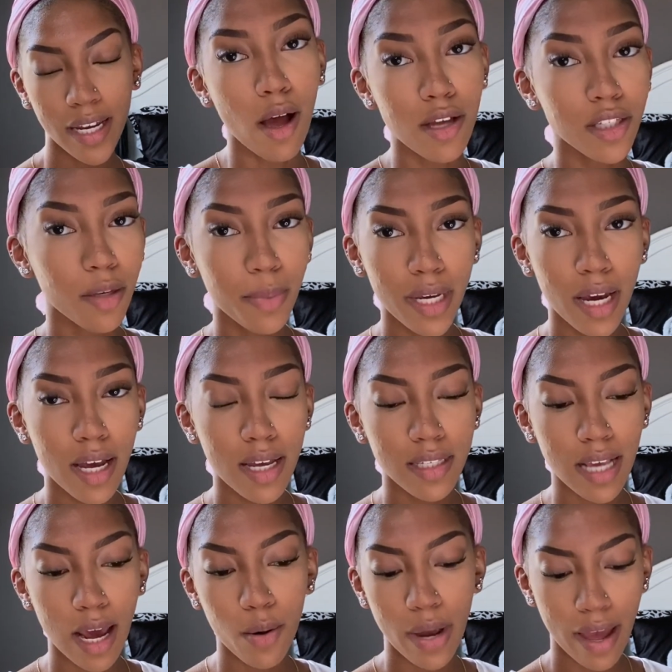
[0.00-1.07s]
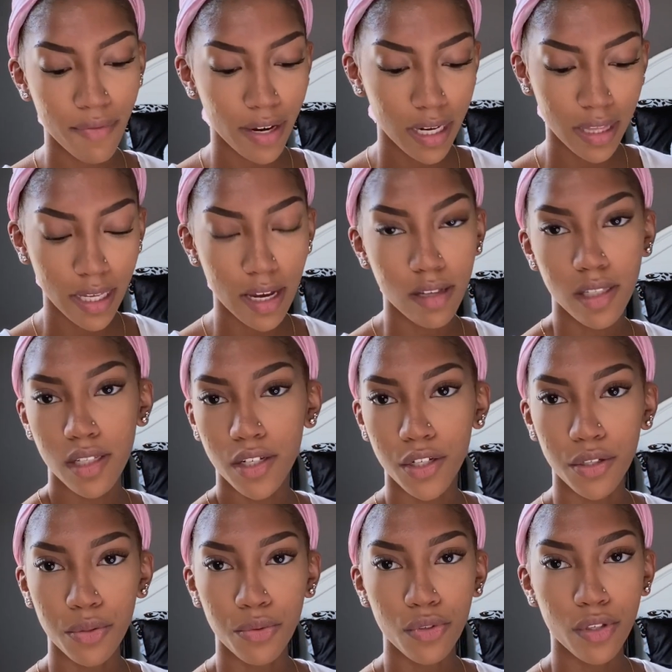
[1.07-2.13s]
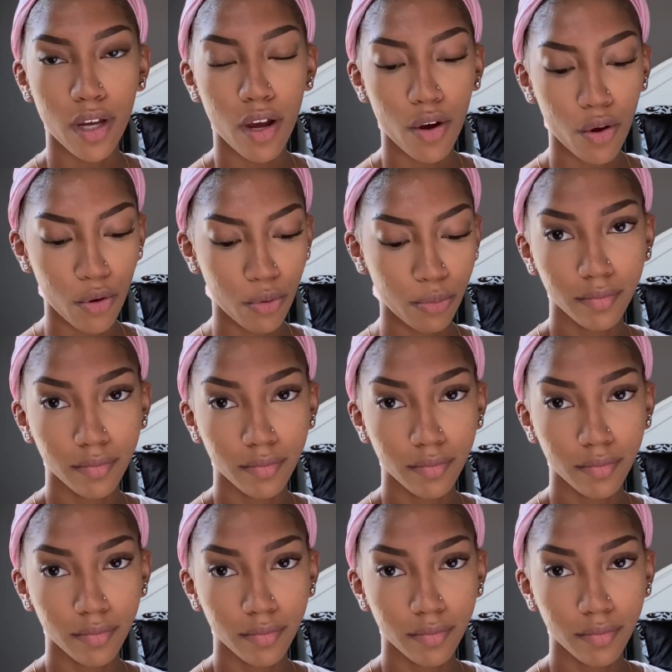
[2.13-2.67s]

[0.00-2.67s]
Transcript: Also because I don't have anything else to do, so